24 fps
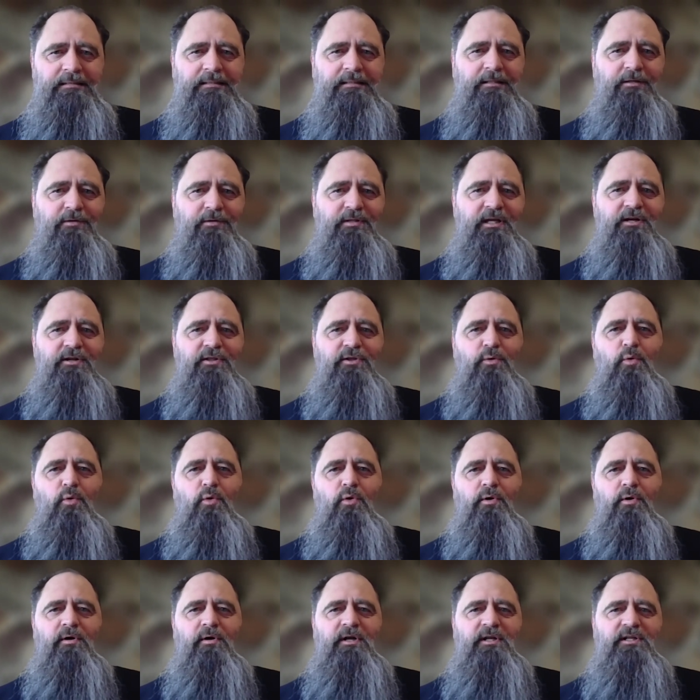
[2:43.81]
Now, at the end of the
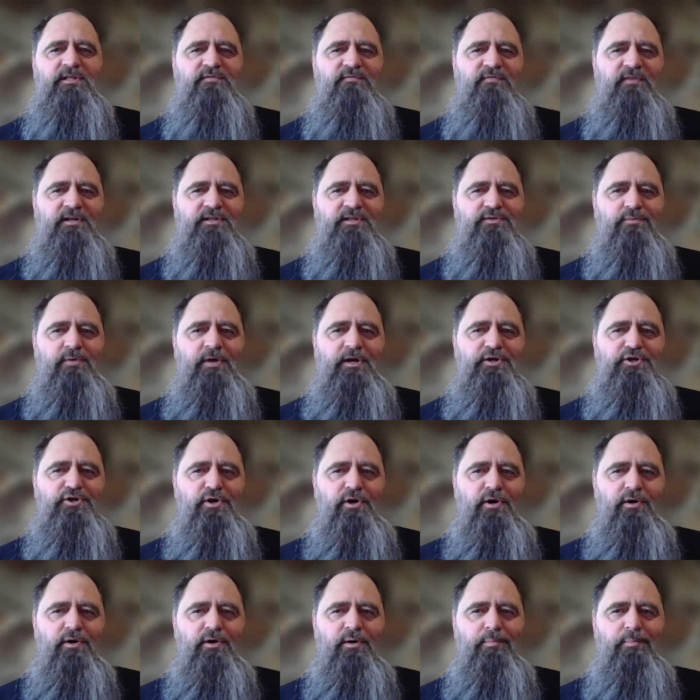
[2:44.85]
quarter, its fixed rate
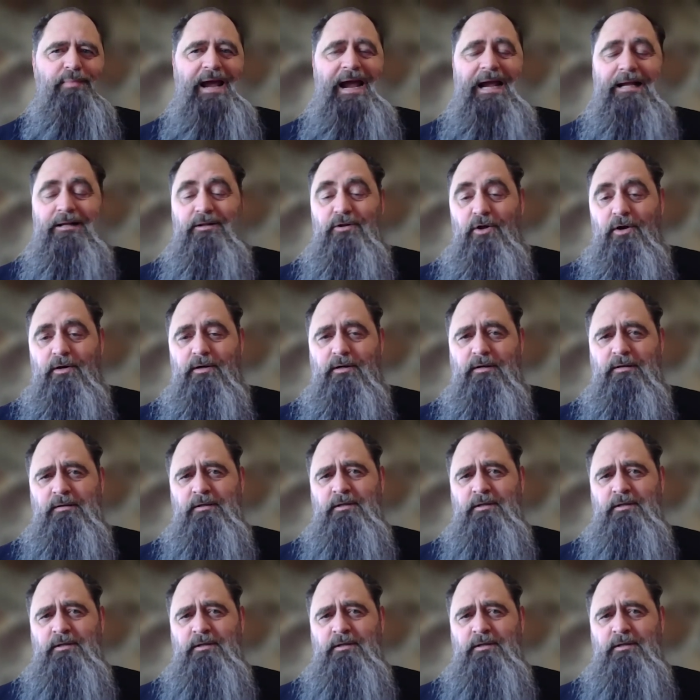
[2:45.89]
charter backlog